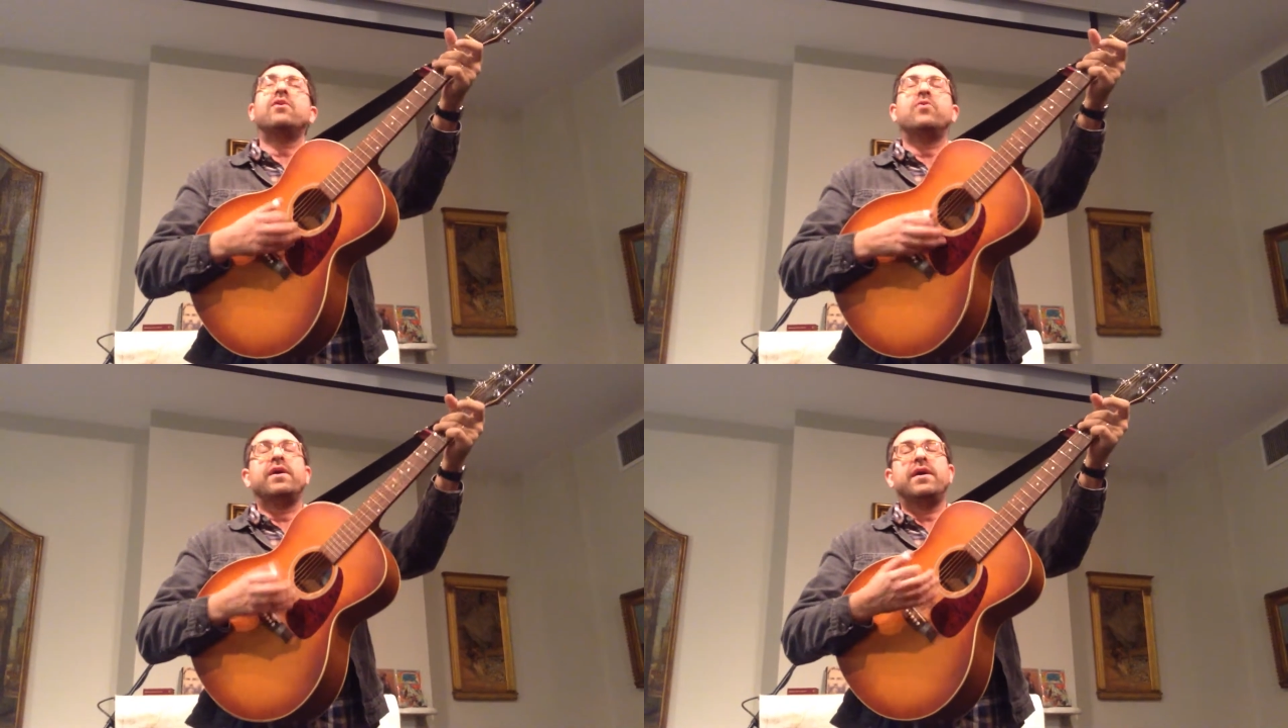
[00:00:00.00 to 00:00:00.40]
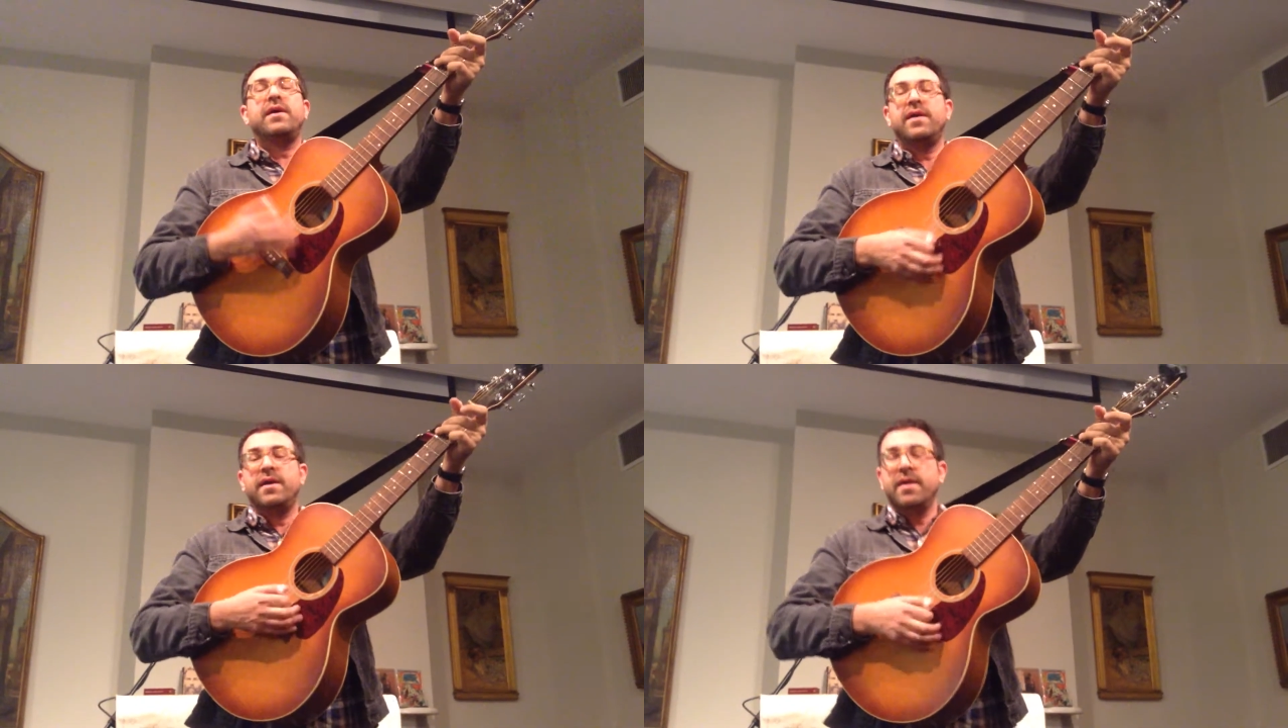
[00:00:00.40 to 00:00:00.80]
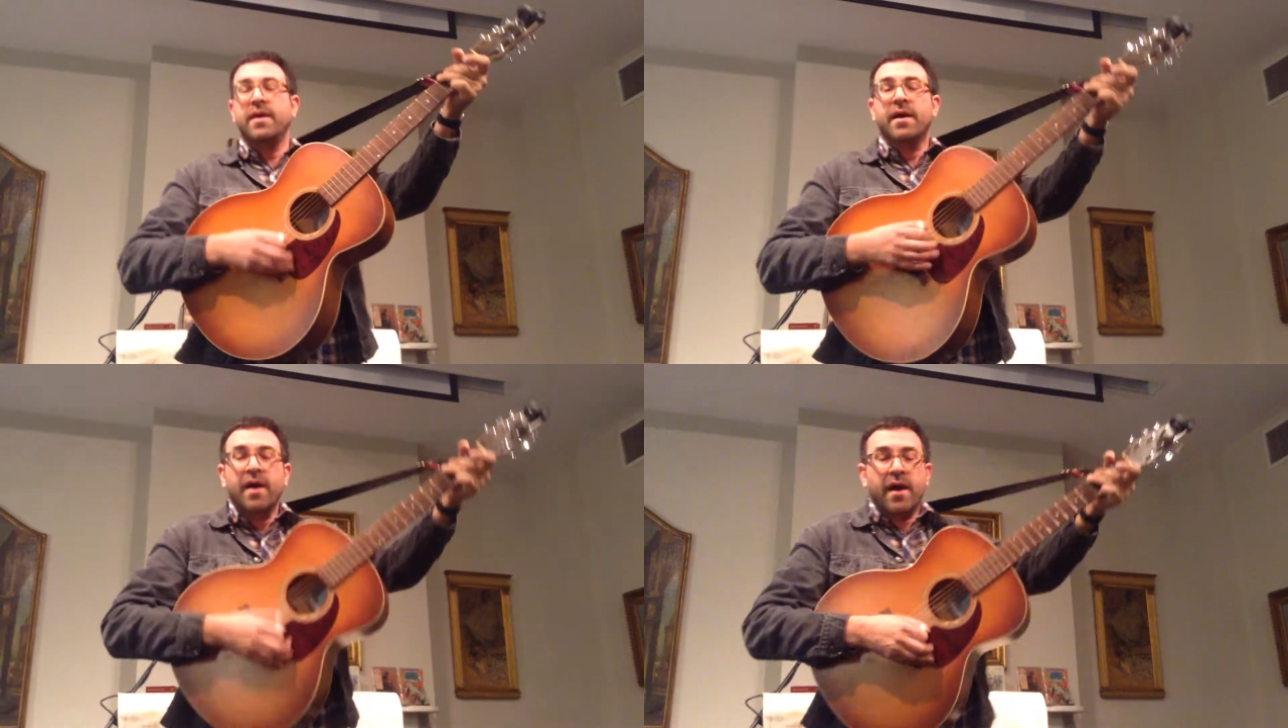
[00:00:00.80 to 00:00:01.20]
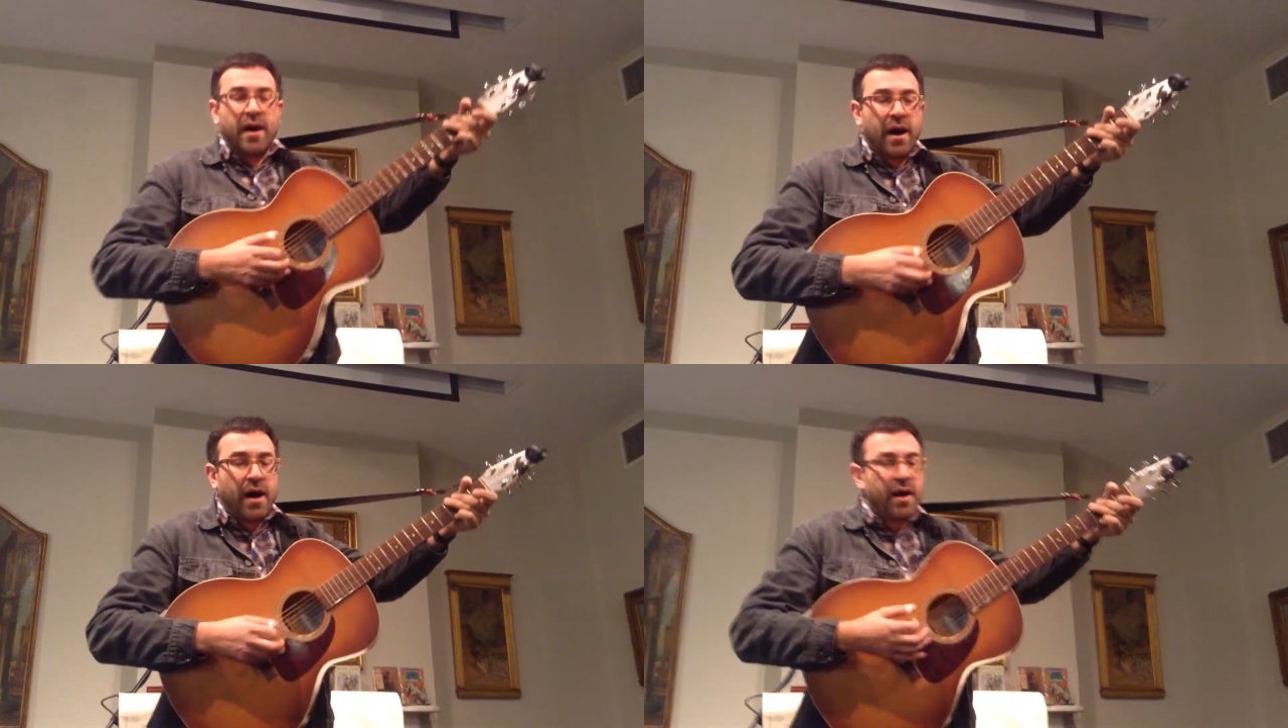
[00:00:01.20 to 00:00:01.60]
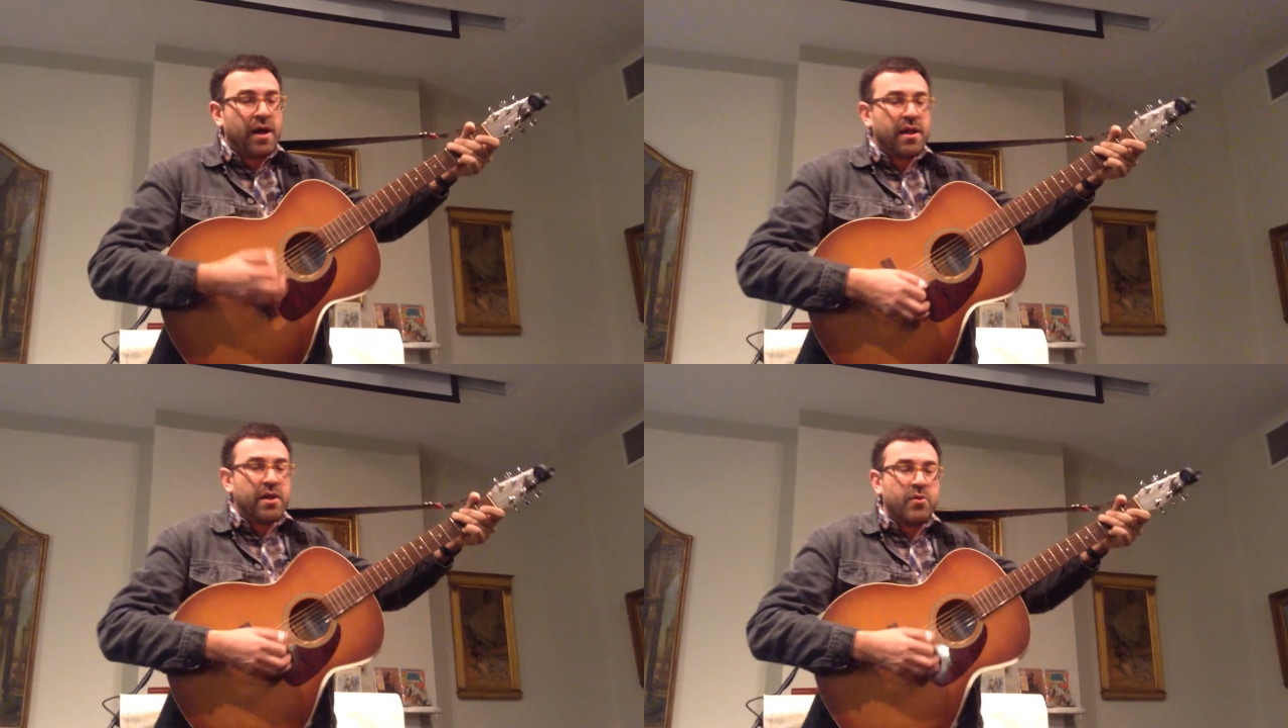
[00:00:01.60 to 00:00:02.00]
the way,
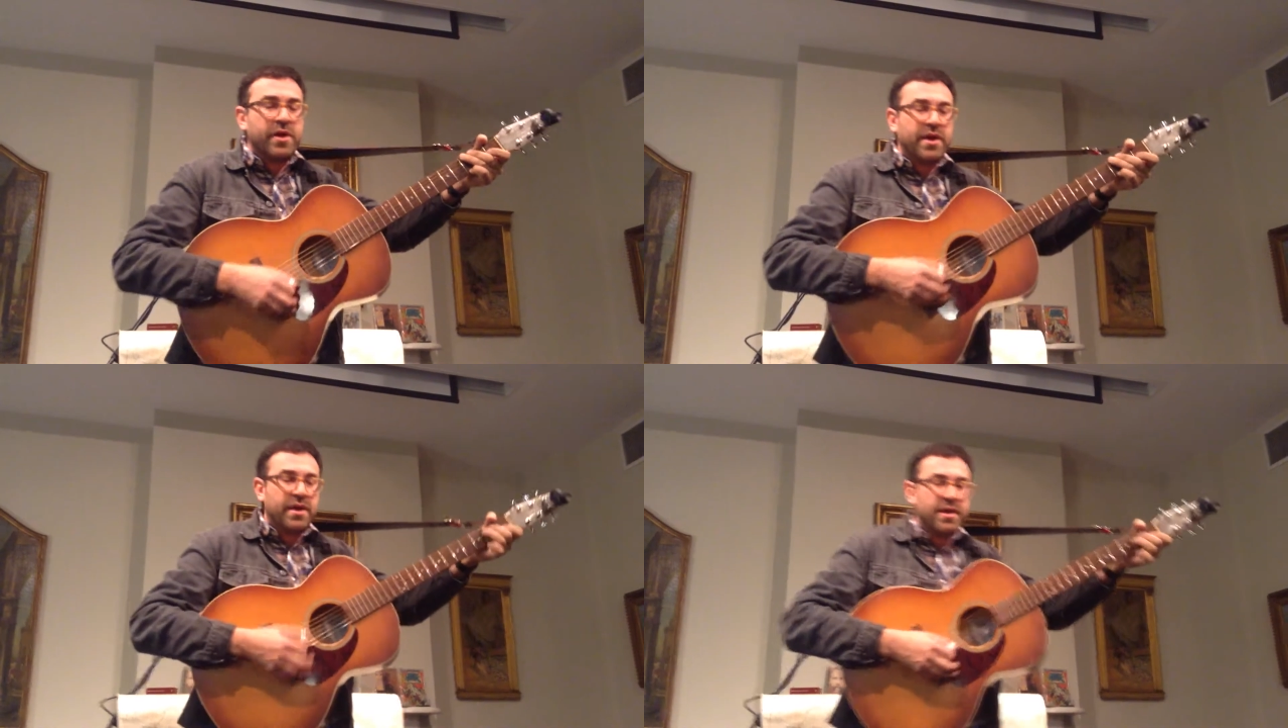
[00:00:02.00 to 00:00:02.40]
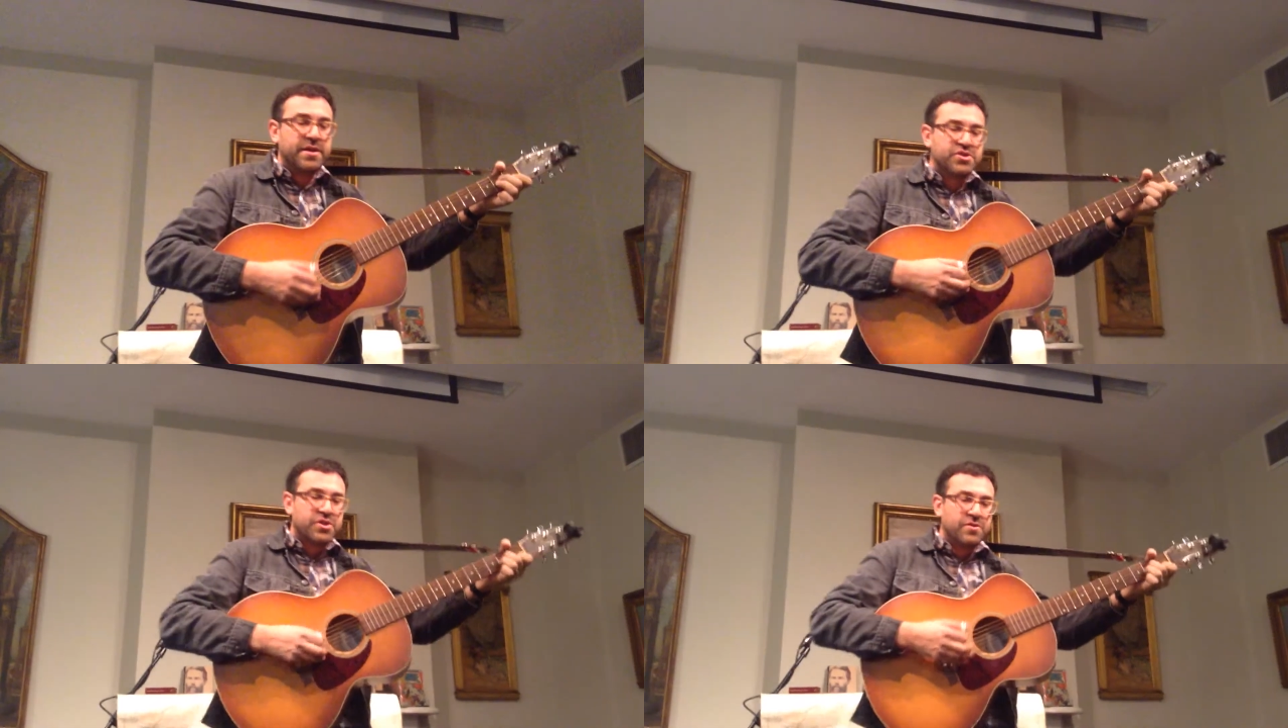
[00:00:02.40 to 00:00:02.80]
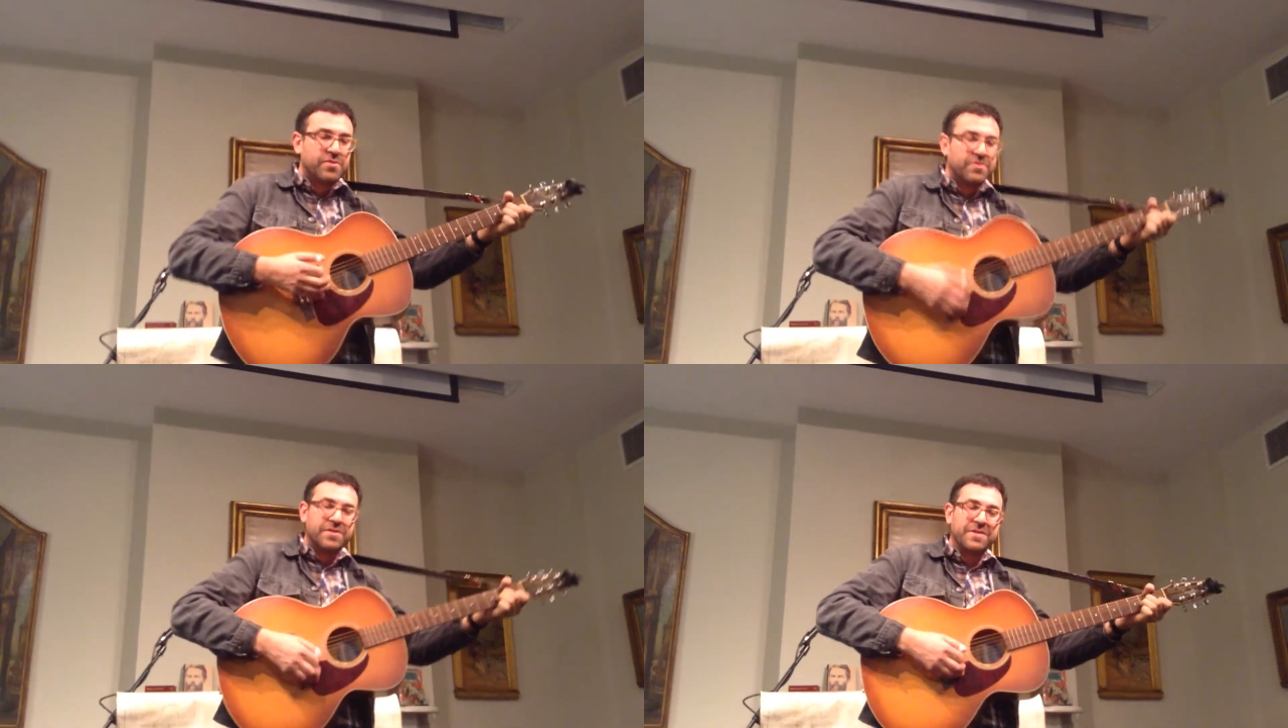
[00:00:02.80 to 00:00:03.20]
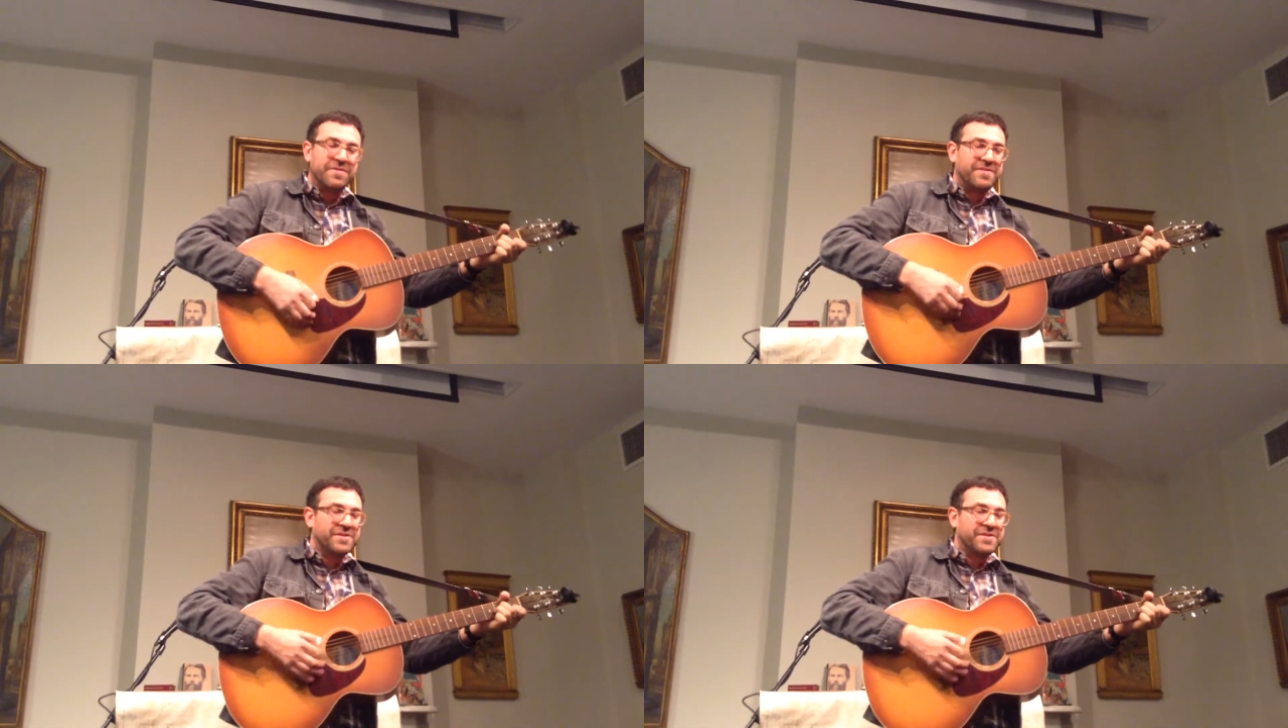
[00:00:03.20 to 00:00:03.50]
all the way, Joe.